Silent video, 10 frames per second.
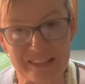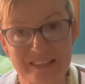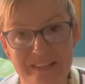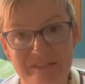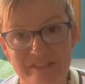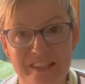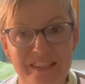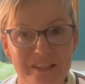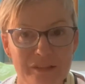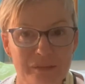the
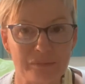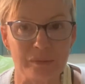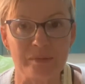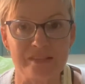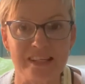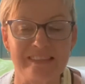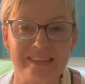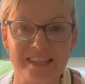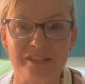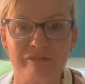fingers represent
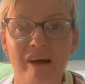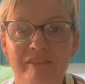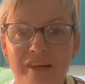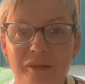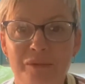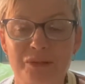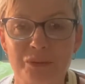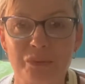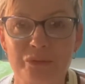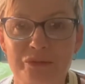these 5 elements
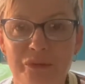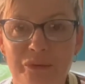also.